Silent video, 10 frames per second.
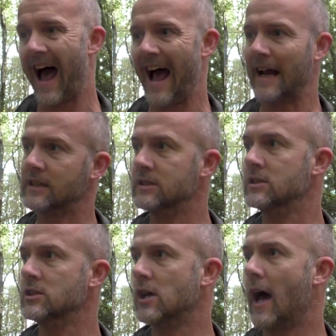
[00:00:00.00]

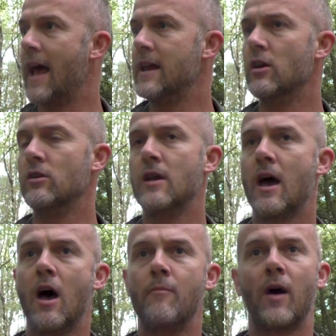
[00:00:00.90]
and a
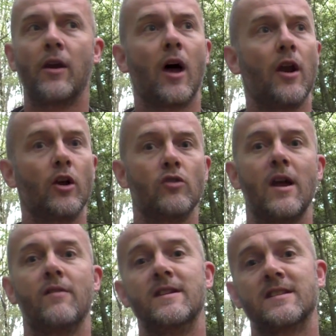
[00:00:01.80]
um, and, and, a
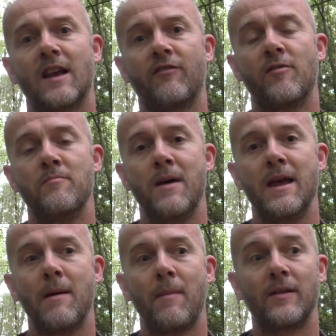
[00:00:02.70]
greater insight from
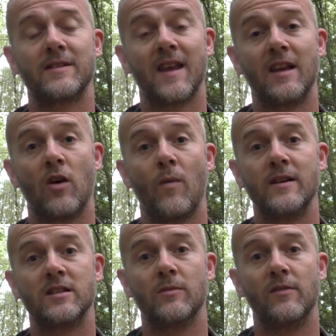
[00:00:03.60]
me about the
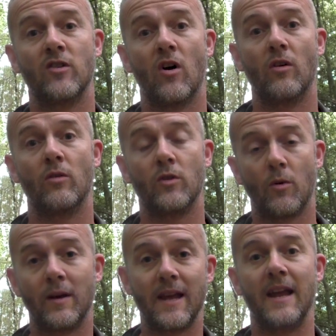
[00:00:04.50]
takeaways that we've got or
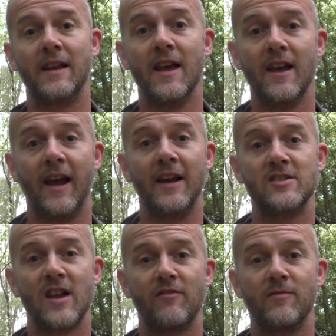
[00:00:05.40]
that we're getting
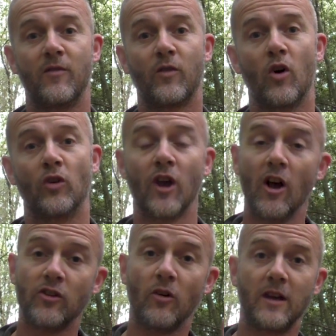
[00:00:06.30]
each day from the course.
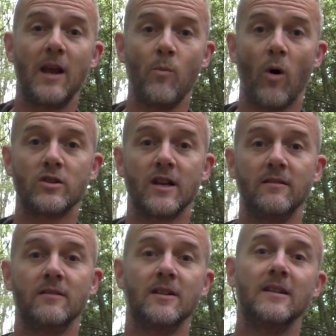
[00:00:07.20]
So keep
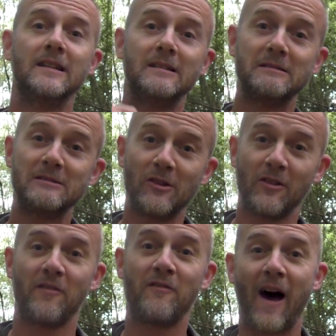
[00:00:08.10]
watching
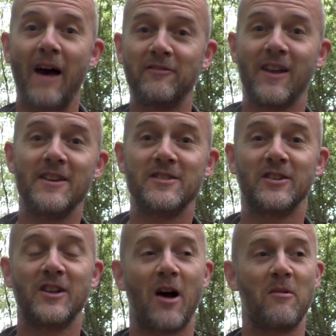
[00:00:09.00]
another five days
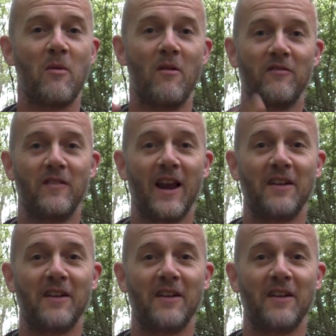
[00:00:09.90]
to go. It won't feel